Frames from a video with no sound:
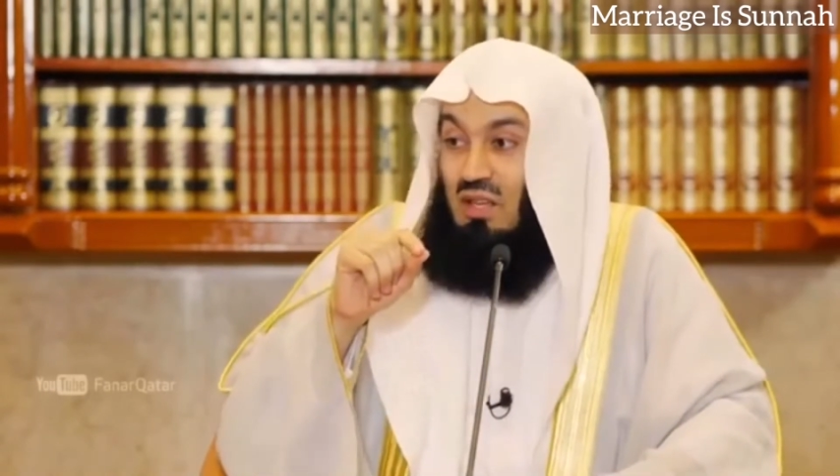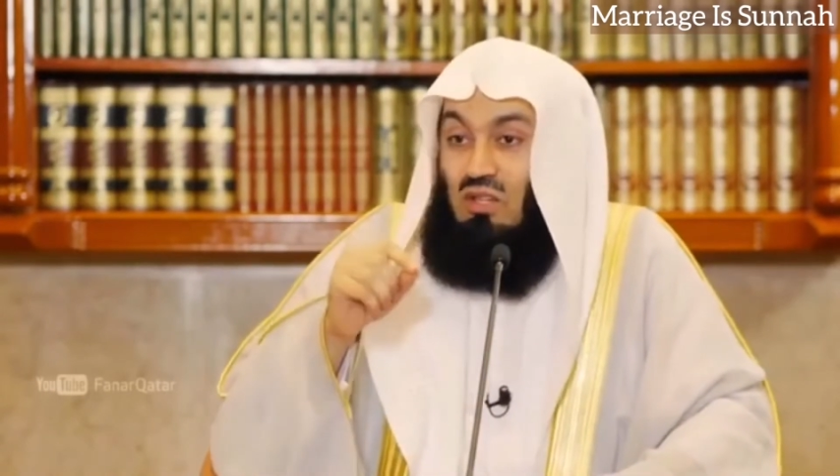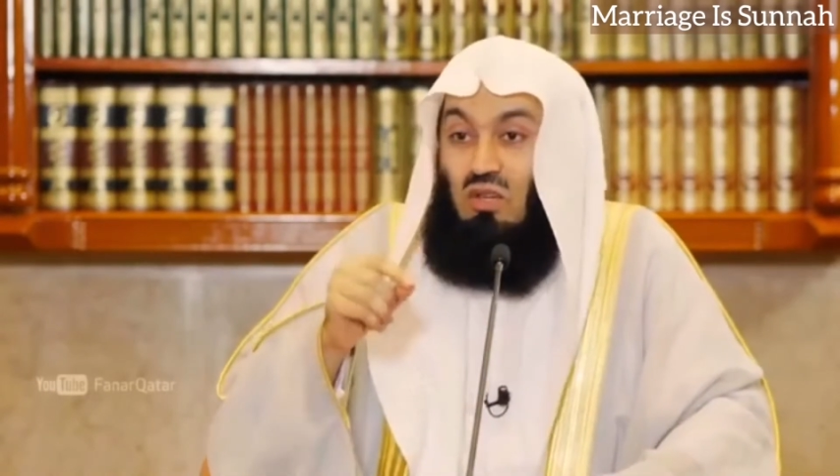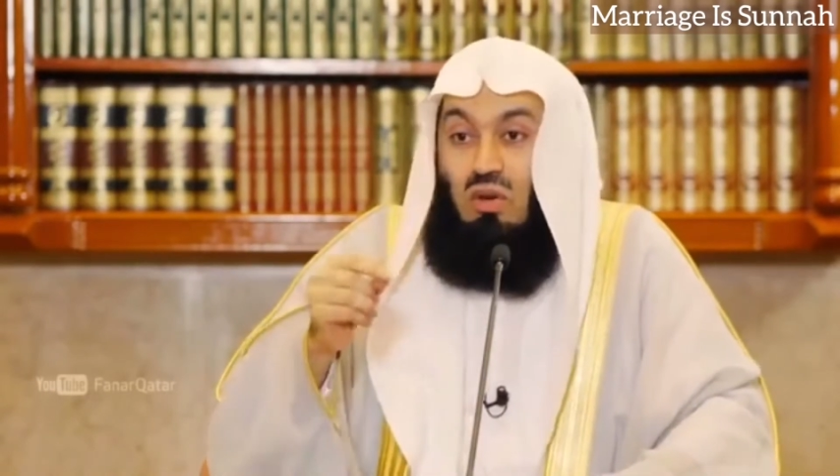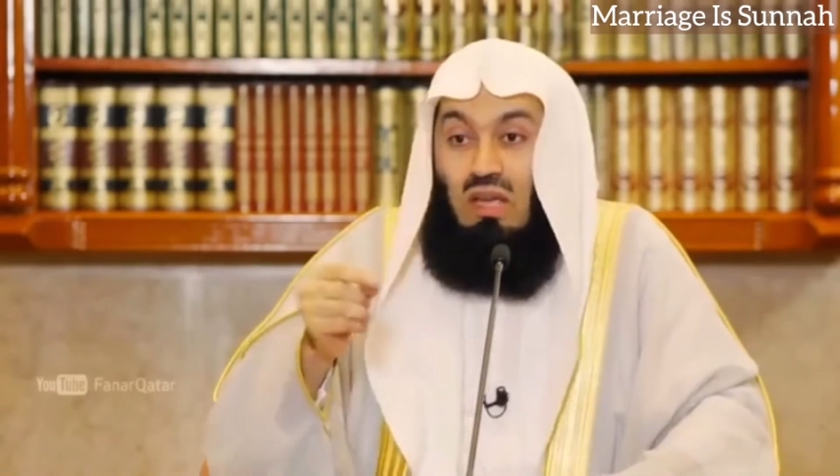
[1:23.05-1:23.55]

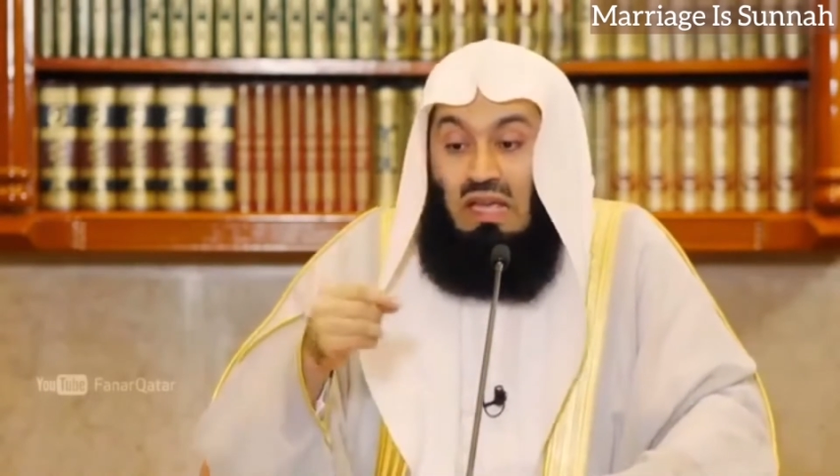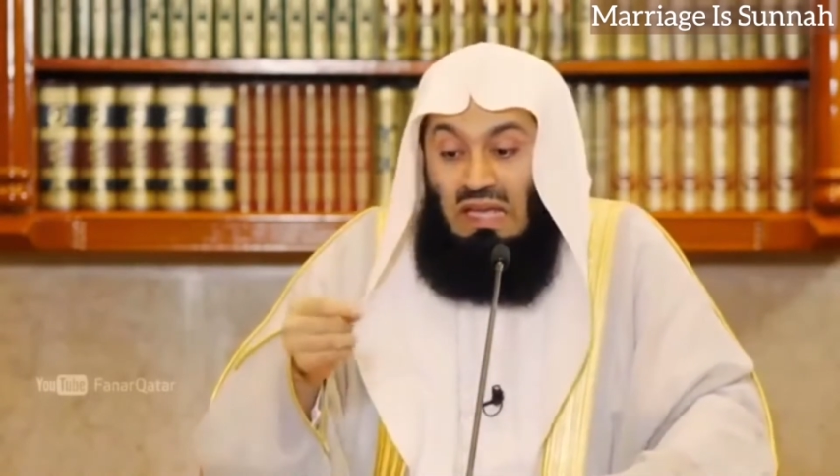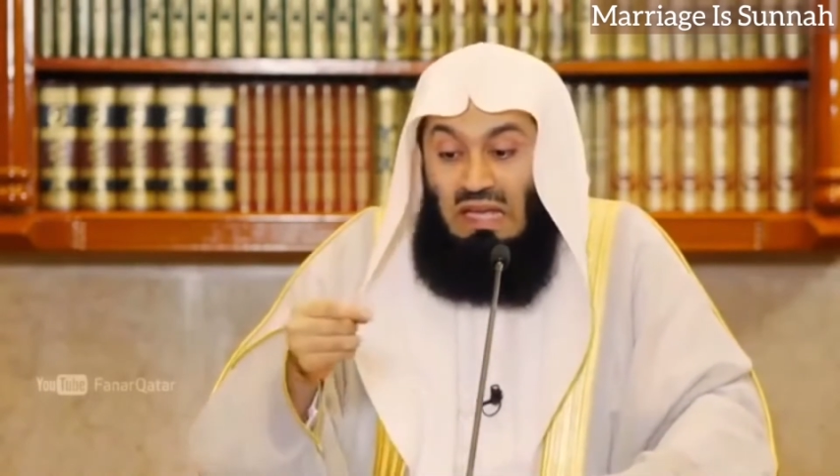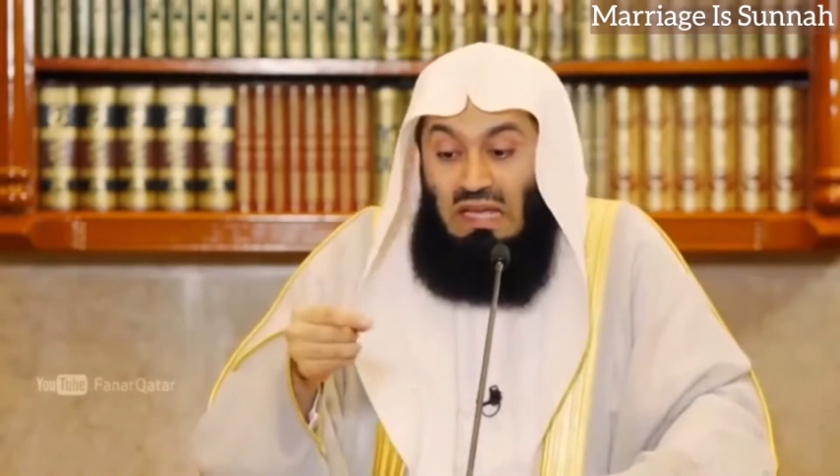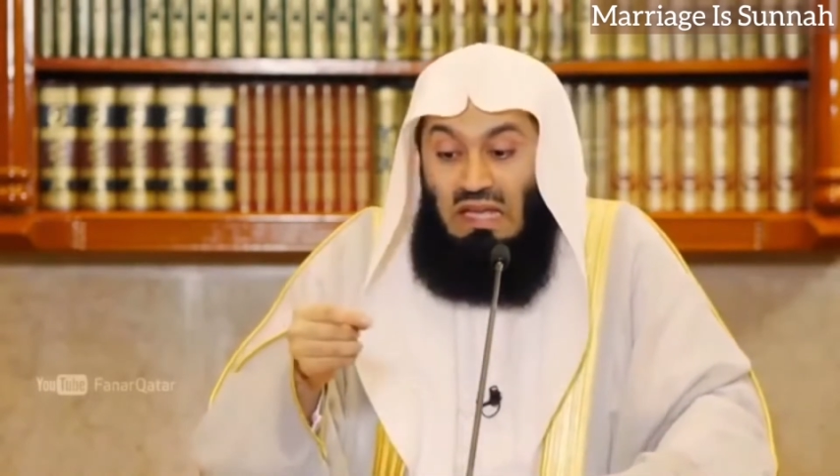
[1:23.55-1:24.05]

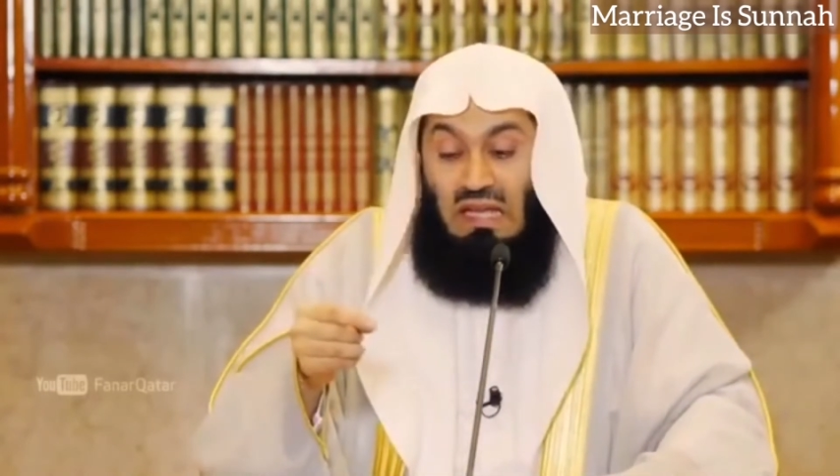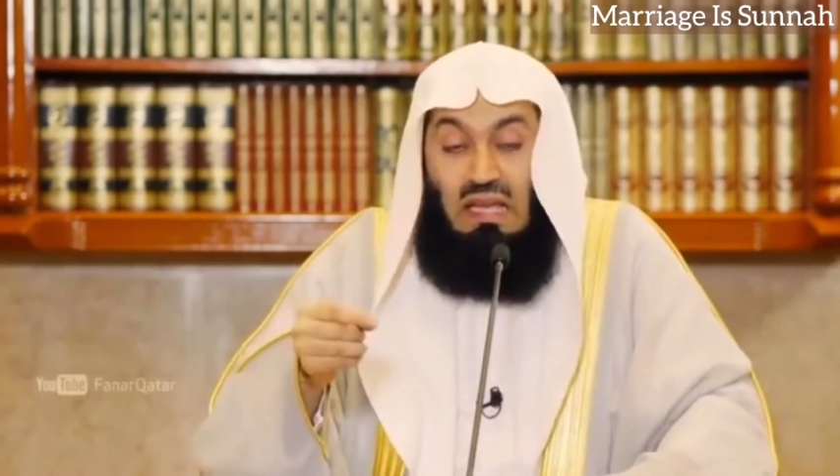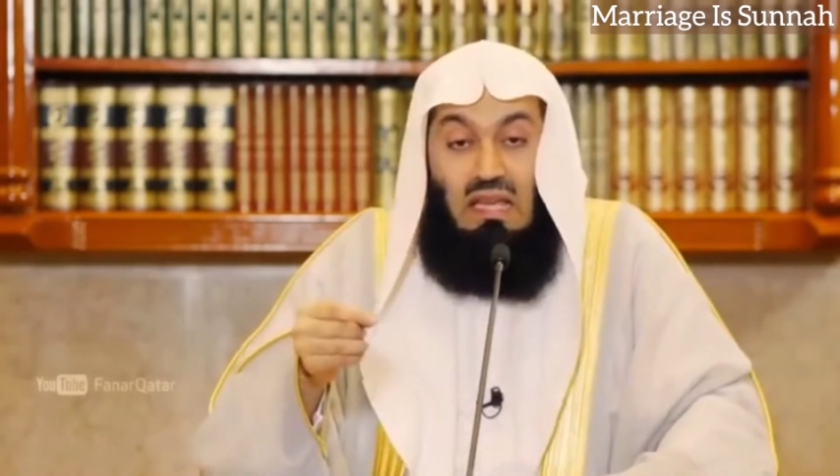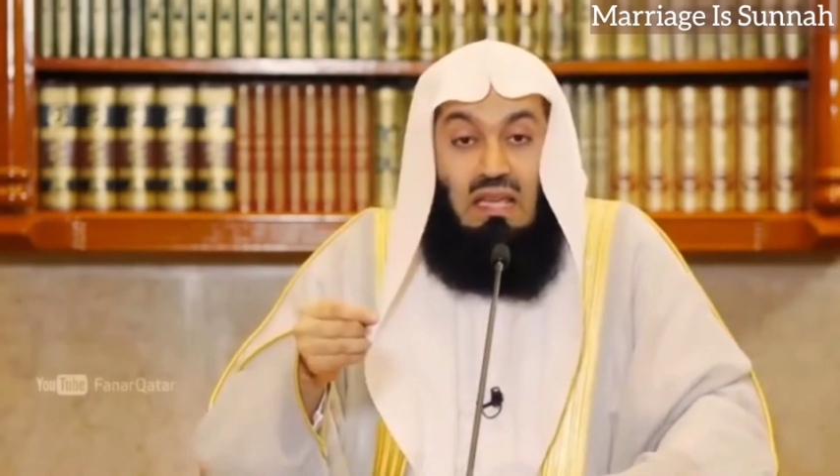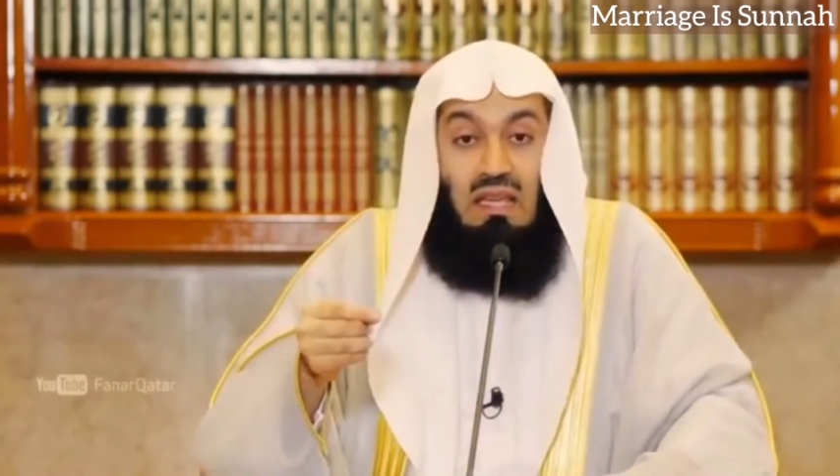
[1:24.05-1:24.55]
So
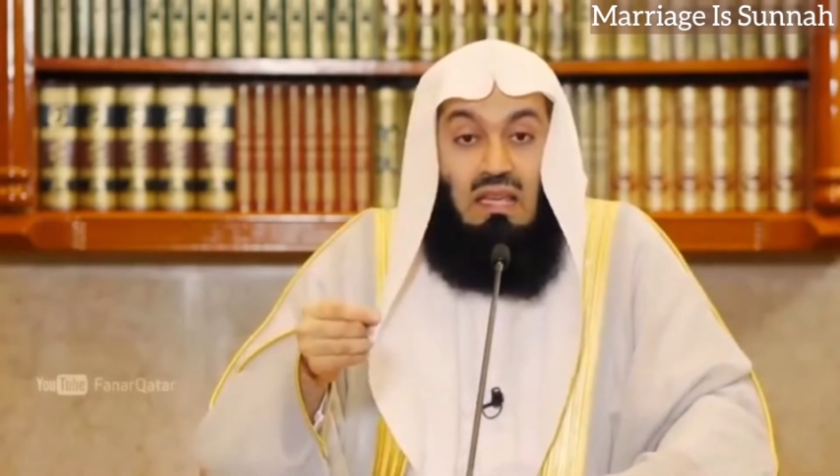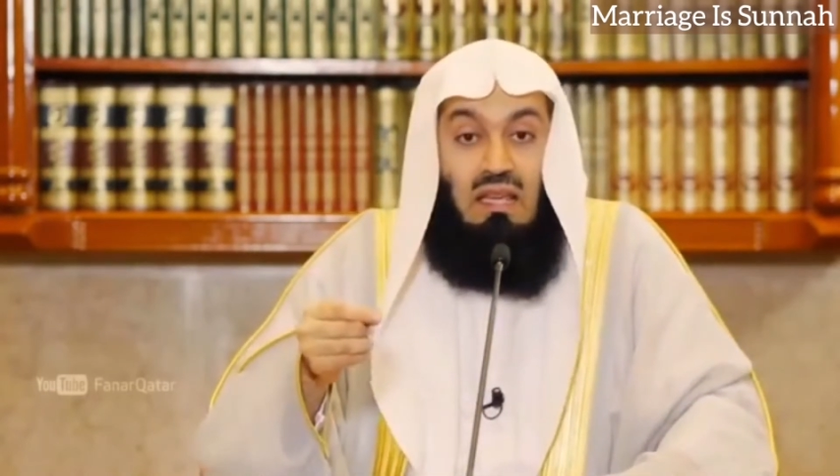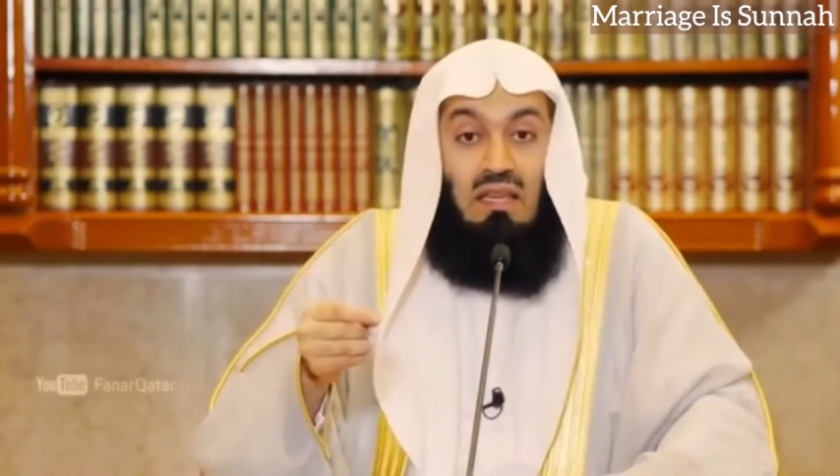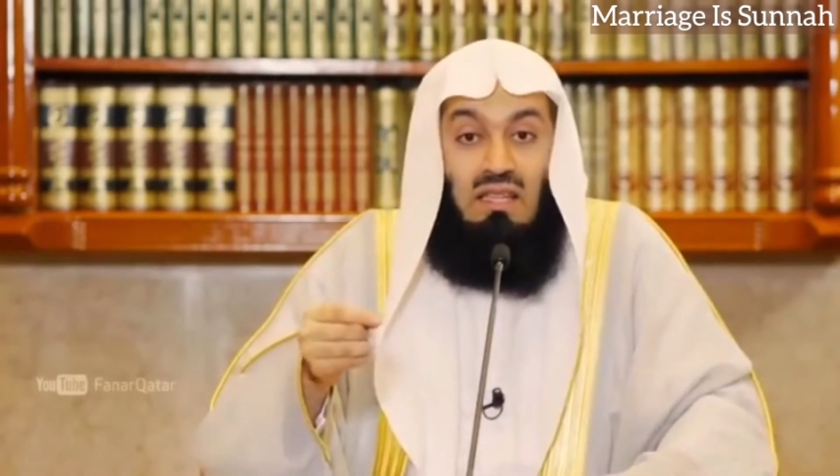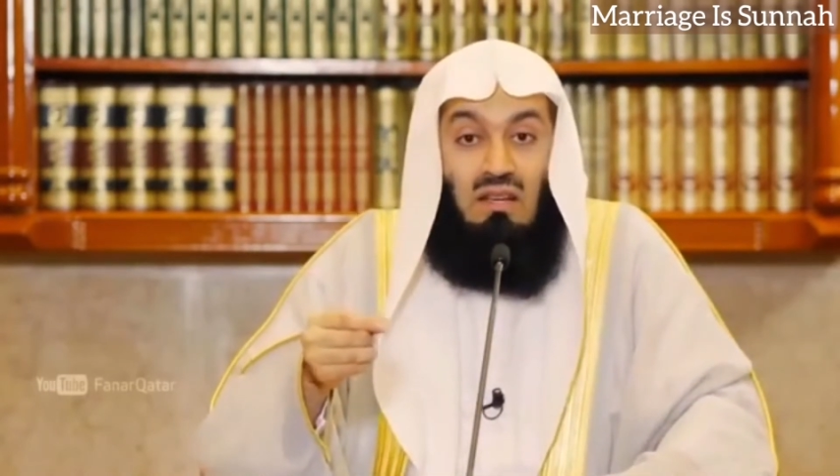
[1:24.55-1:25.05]

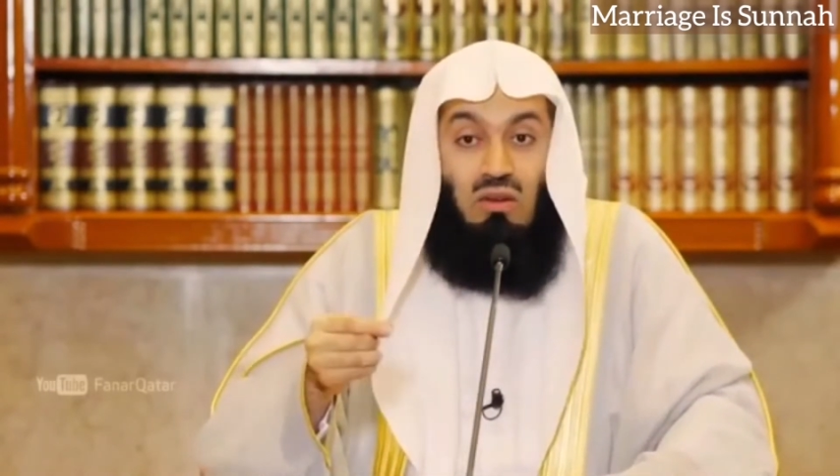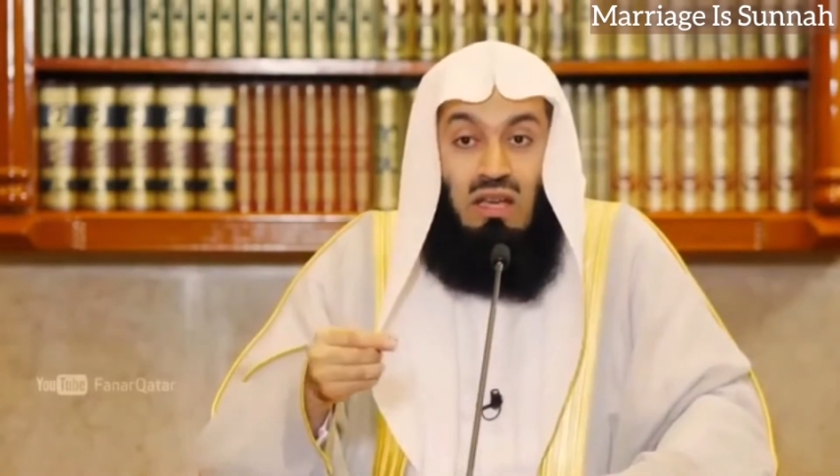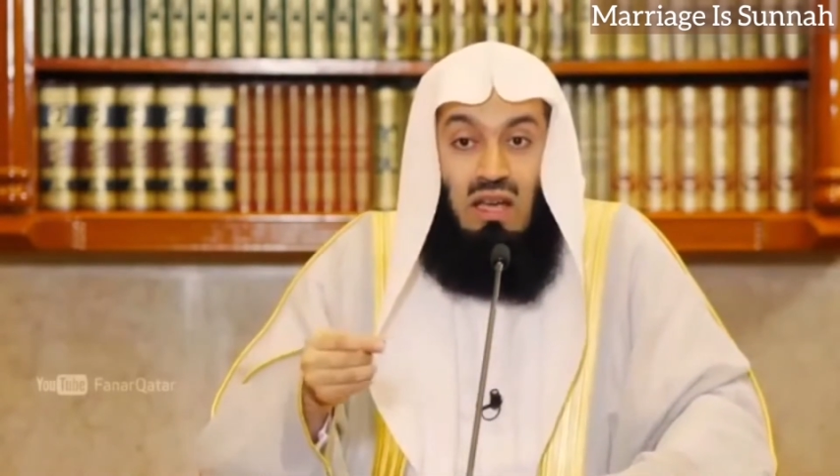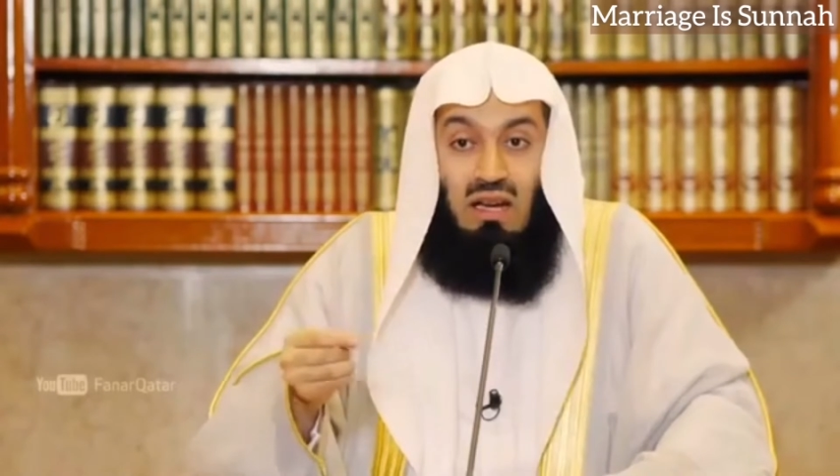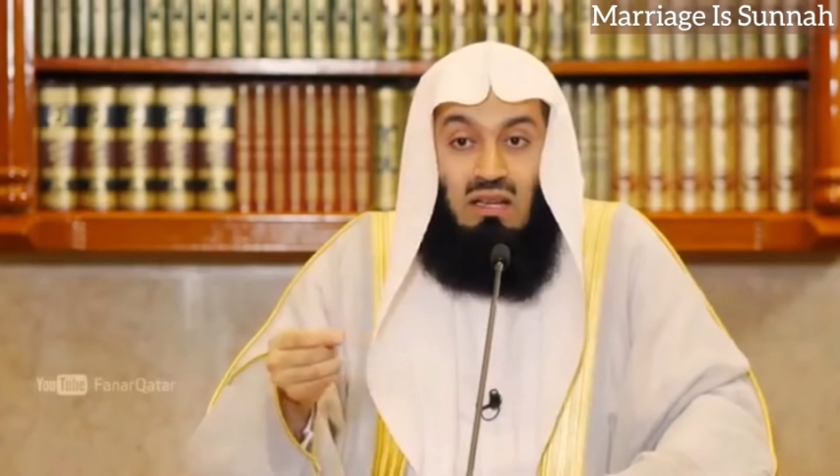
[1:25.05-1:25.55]
he said,
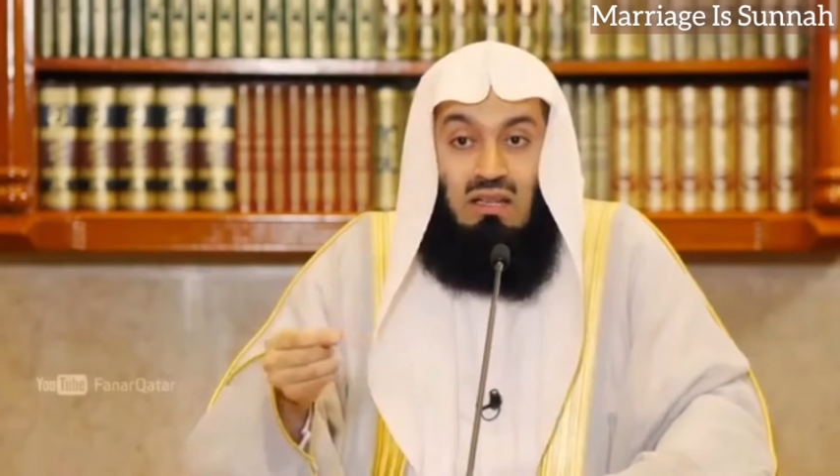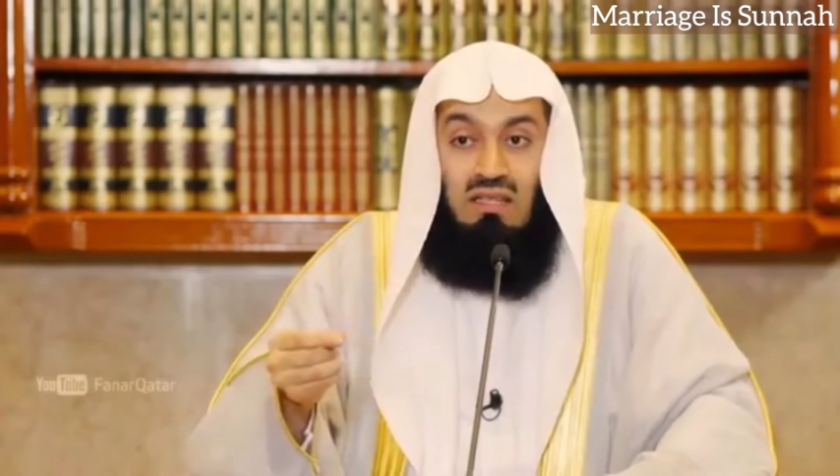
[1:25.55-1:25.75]
okay, I write.